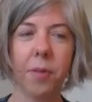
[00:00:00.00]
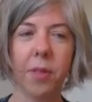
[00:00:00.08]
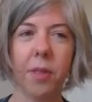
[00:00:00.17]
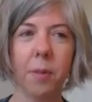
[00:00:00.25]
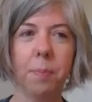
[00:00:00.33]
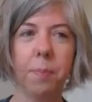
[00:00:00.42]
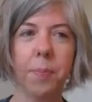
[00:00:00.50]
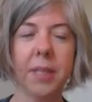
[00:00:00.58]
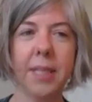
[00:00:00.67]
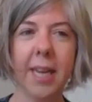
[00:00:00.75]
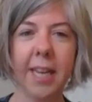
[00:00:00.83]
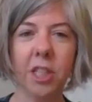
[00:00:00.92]
the
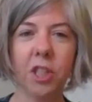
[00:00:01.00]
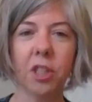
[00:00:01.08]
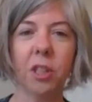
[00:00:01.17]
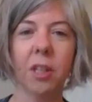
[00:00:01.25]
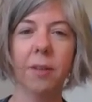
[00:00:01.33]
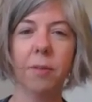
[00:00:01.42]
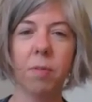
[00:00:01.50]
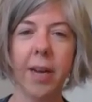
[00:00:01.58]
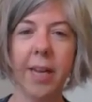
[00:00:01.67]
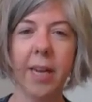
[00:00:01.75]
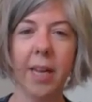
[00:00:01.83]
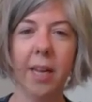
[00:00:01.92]
potential of
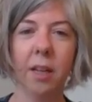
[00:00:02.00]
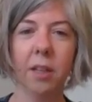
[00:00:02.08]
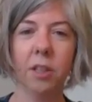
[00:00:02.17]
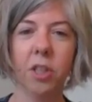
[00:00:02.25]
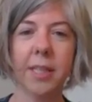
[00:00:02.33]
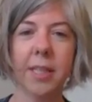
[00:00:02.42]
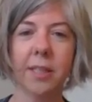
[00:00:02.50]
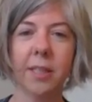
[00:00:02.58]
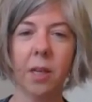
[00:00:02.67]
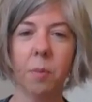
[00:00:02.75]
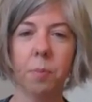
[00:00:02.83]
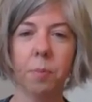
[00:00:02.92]
writing just as
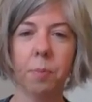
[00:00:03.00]
a